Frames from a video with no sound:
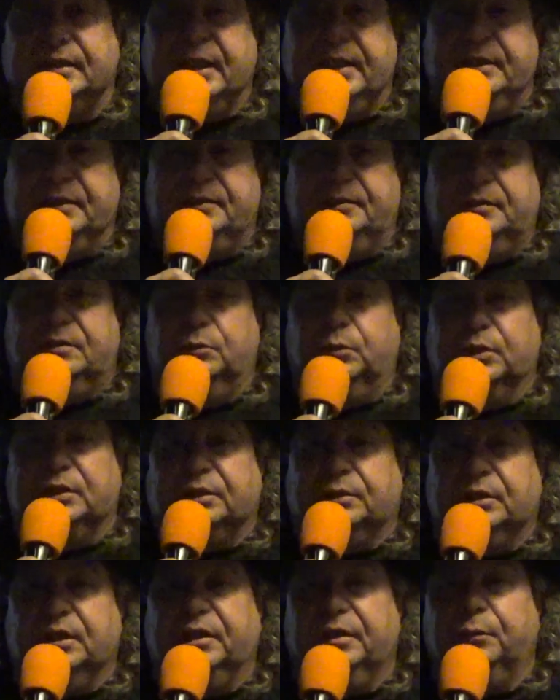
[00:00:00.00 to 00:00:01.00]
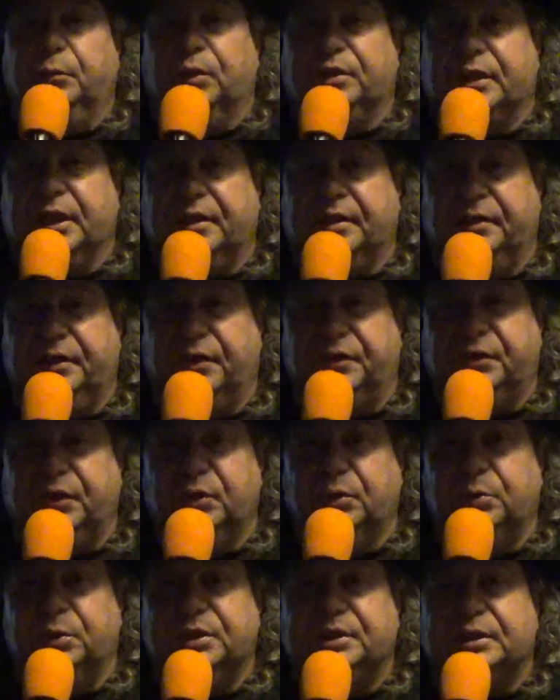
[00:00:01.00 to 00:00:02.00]
they, what's, what they're going to
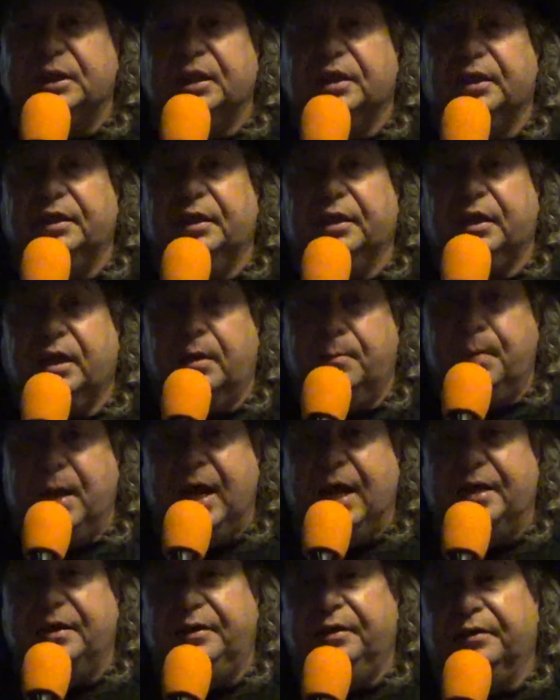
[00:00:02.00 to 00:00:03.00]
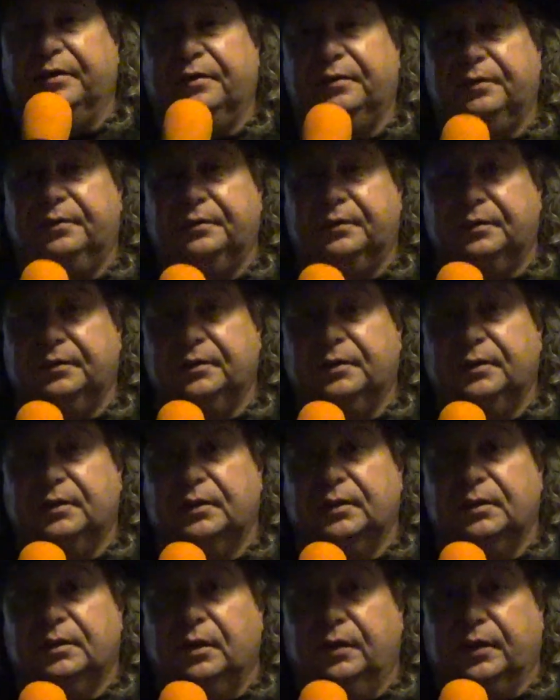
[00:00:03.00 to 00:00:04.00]
do is they're going to come at you.
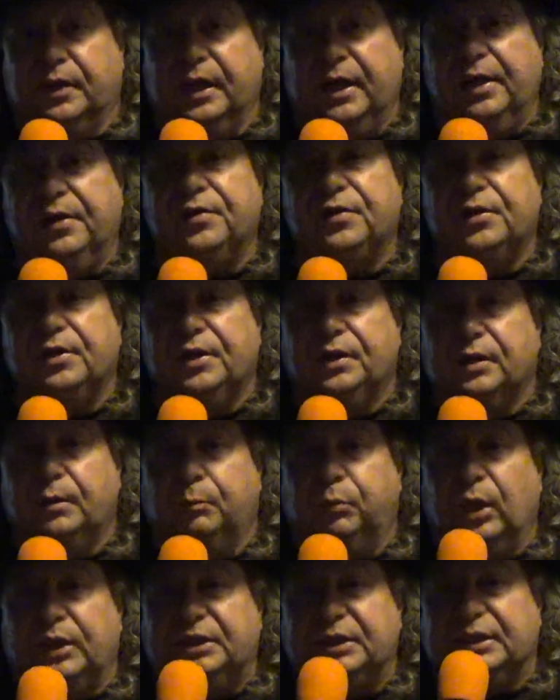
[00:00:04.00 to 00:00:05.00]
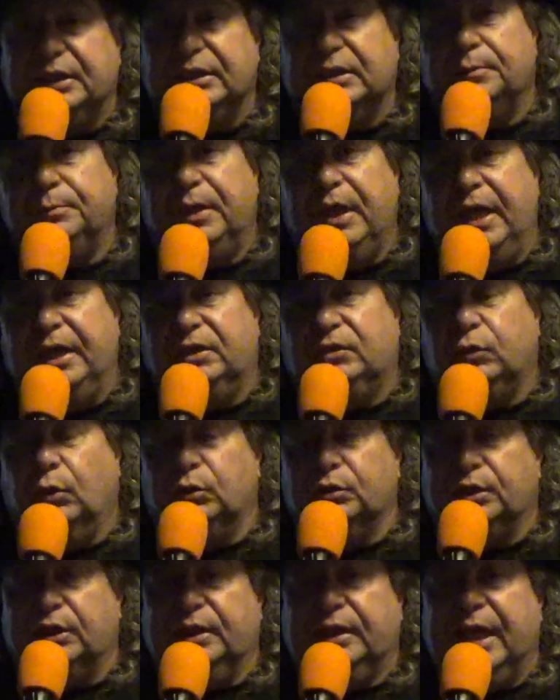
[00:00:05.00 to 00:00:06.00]
Okay? The prejudice and hate
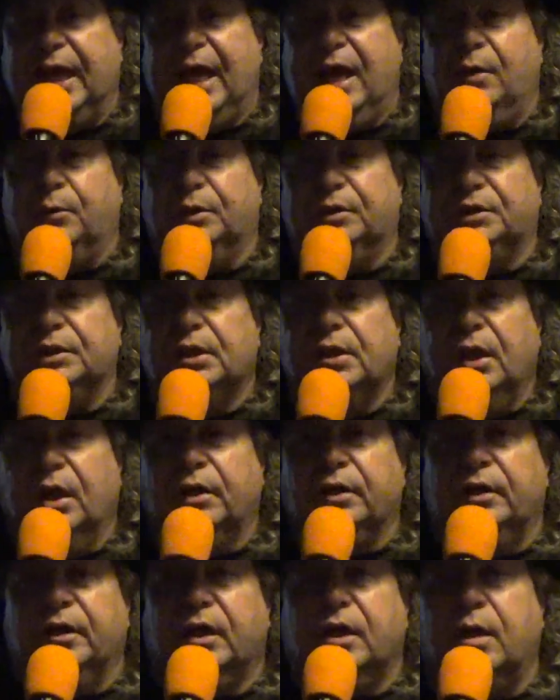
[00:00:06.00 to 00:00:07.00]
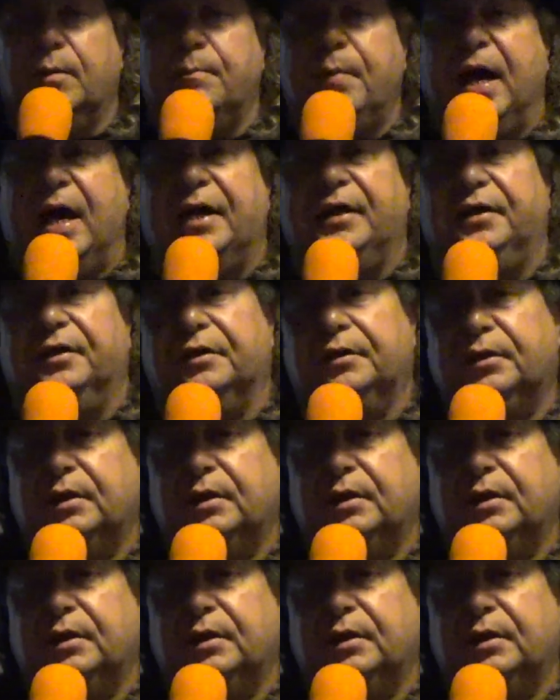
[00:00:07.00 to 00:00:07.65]
trolls and cowards are going to come at you